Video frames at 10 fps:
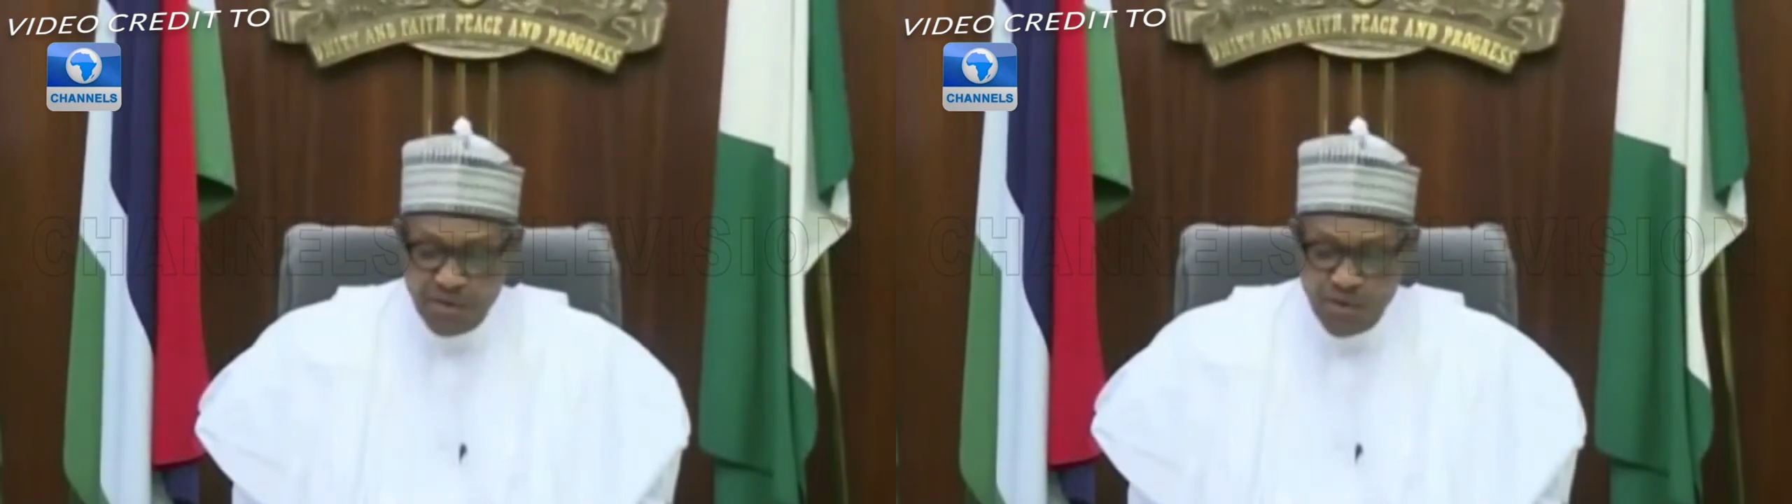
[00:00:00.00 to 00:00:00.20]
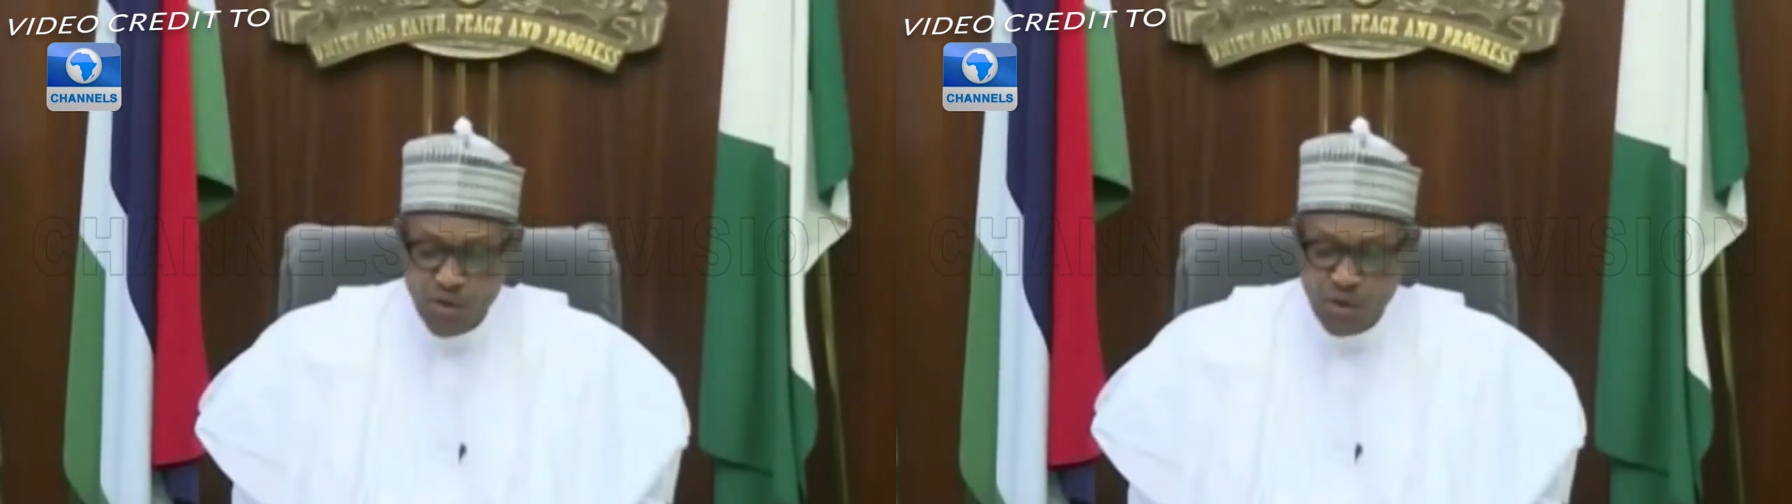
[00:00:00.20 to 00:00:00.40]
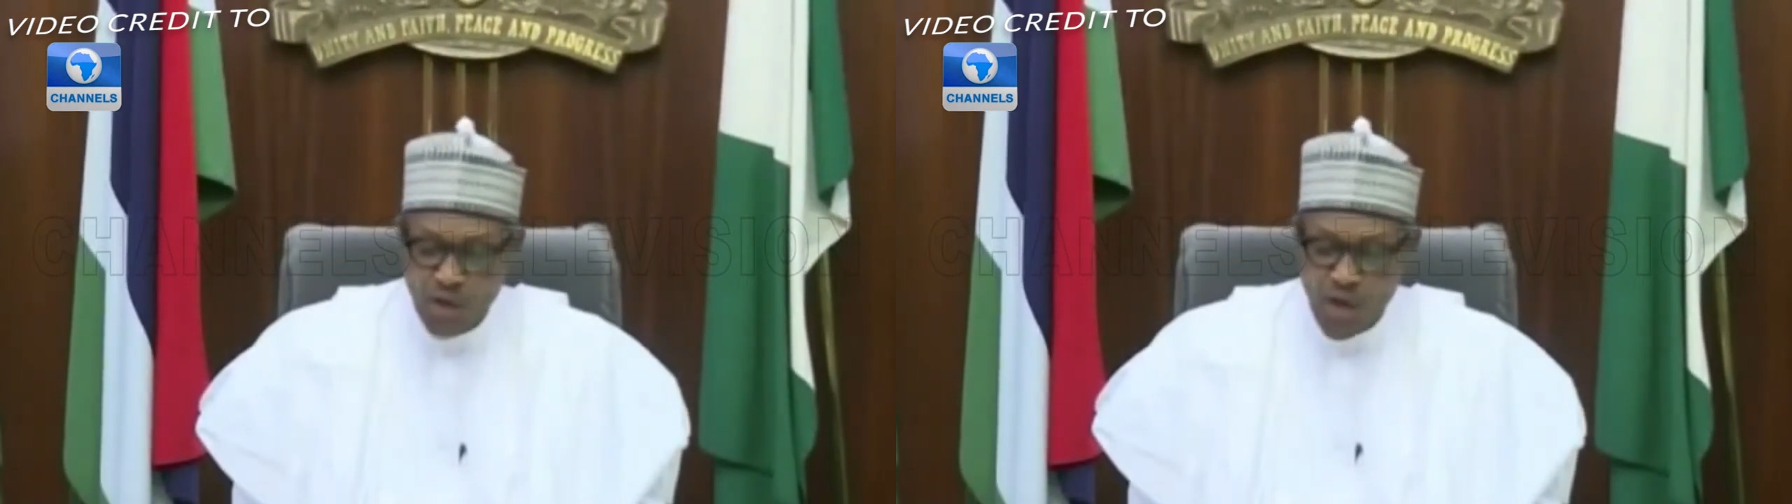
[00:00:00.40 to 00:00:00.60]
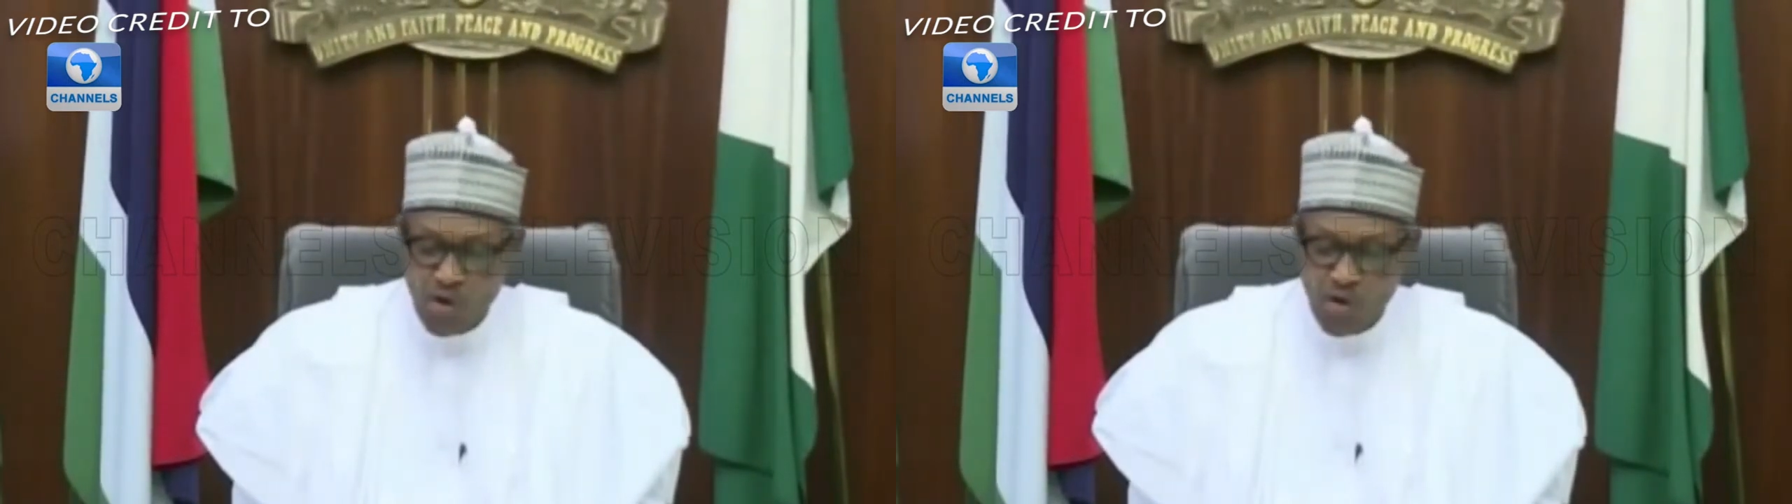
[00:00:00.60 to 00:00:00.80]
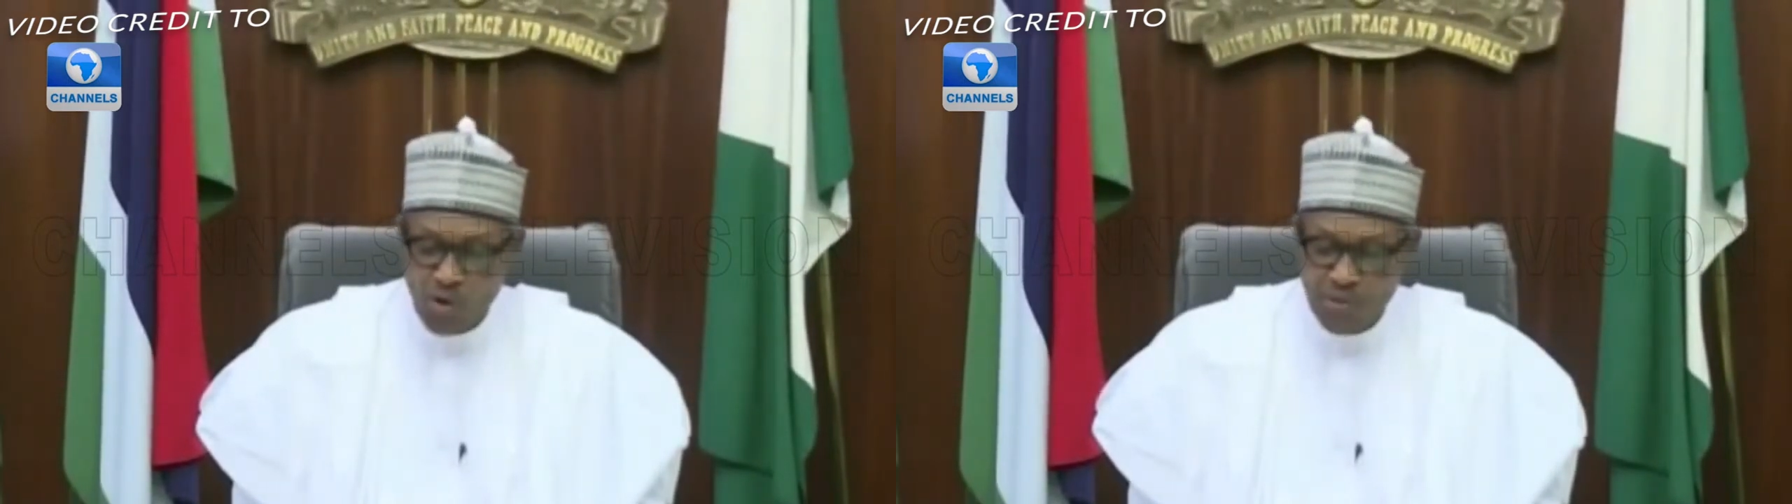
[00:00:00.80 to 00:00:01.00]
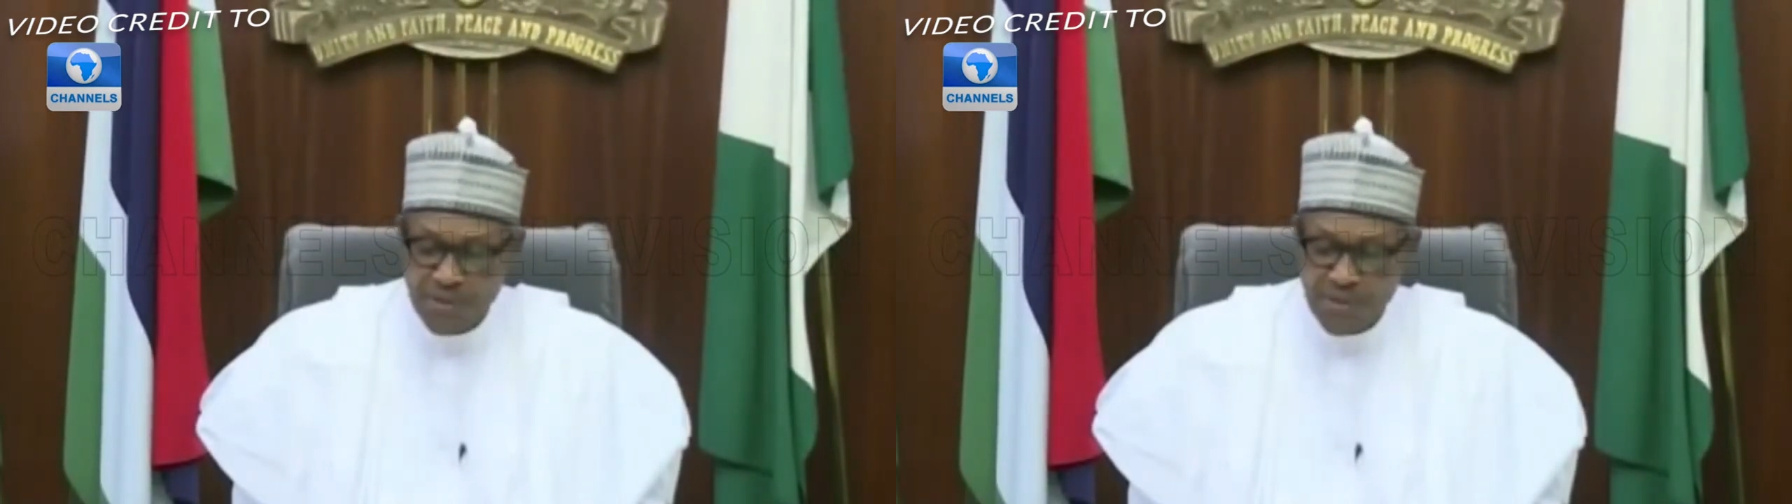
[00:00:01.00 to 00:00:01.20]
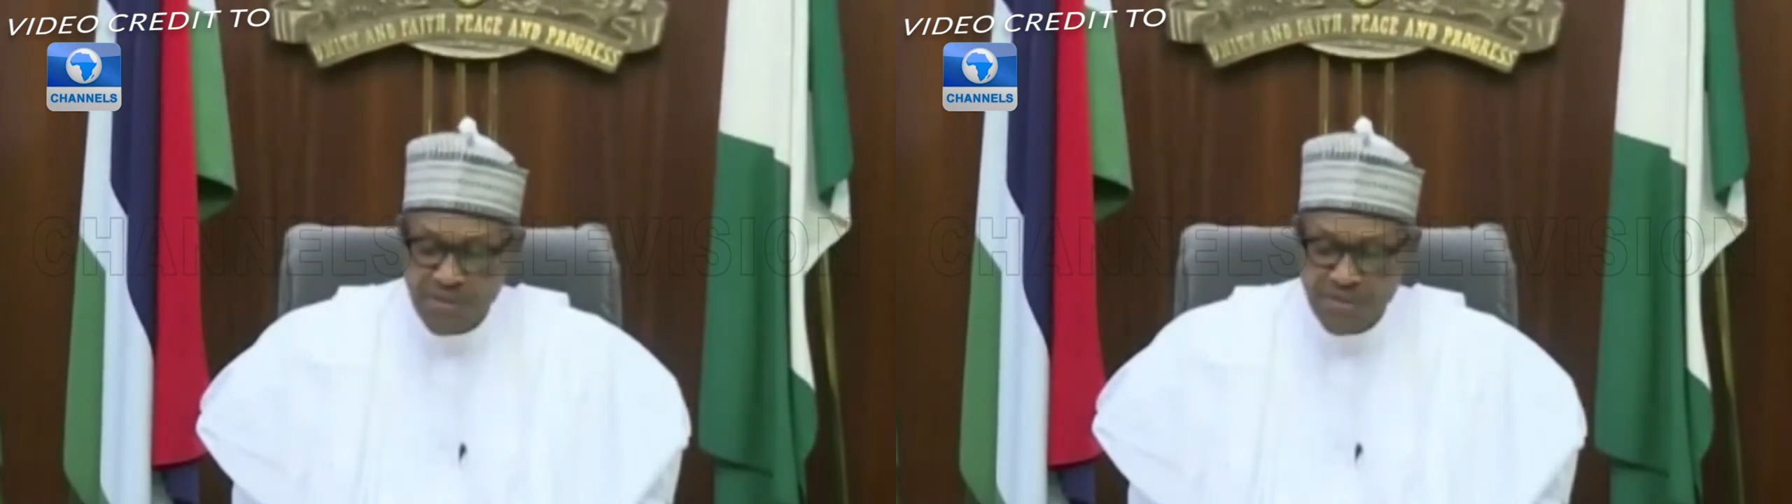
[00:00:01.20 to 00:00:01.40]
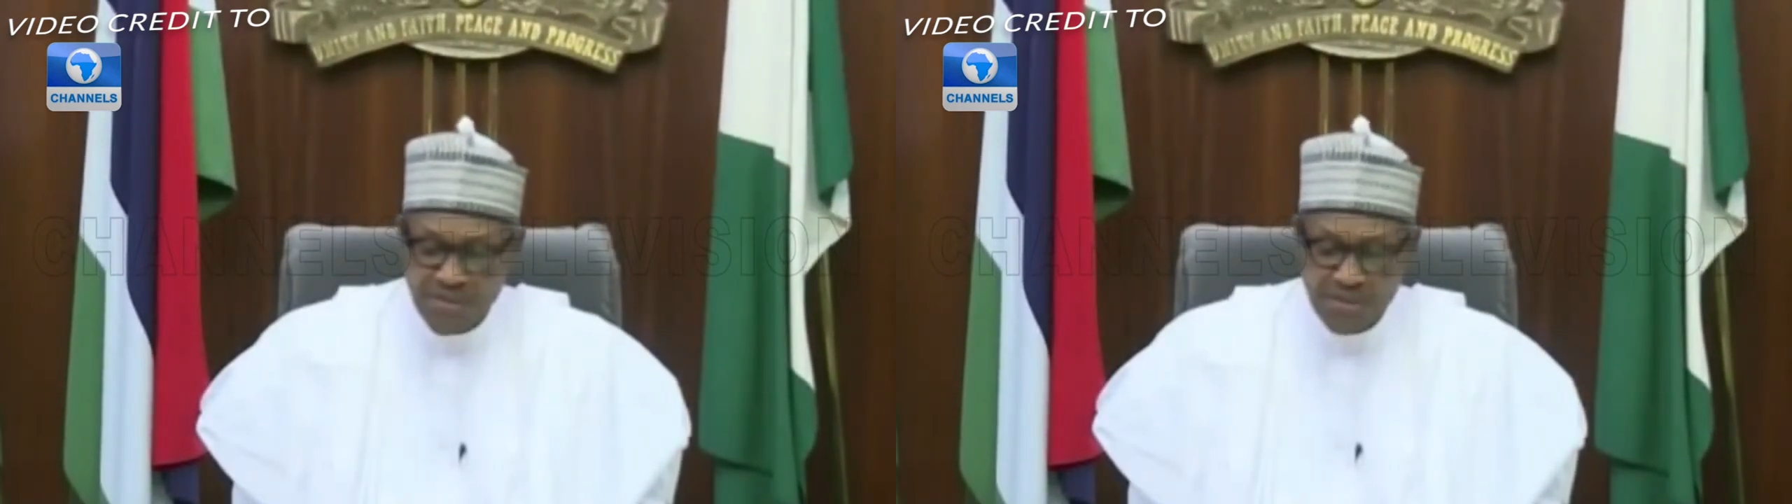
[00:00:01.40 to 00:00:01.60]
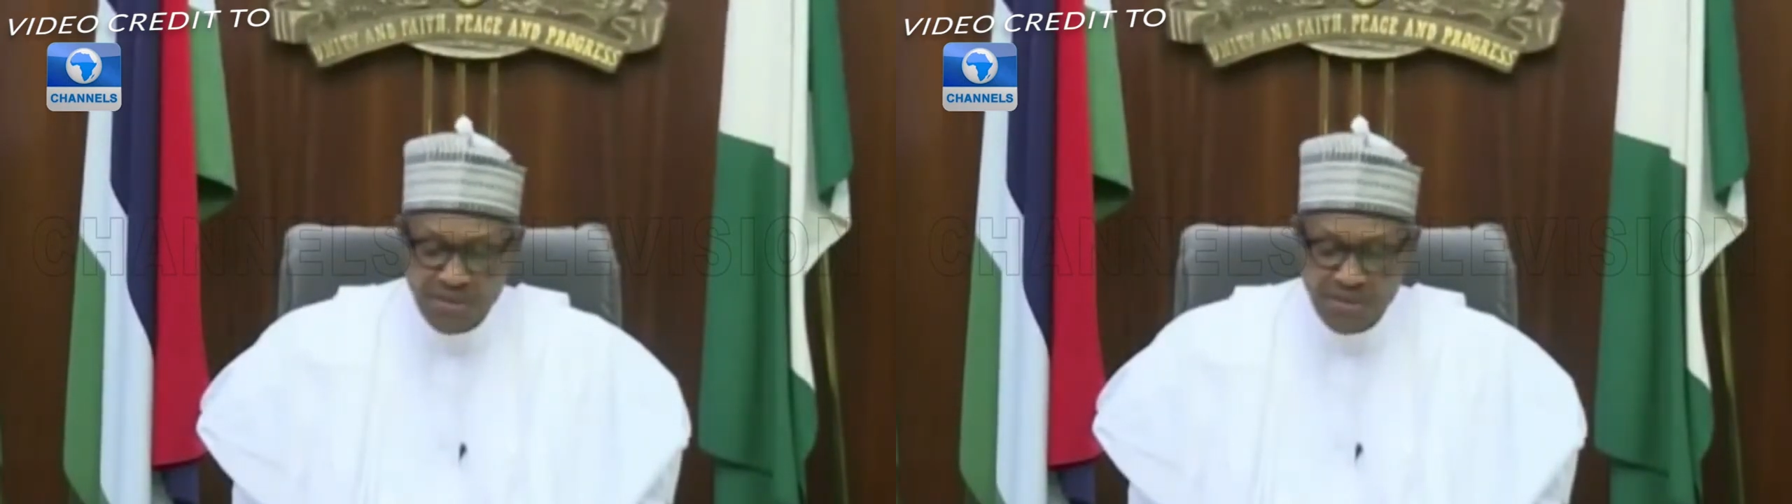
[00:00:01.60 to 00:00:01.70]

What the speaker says: have shown how committed this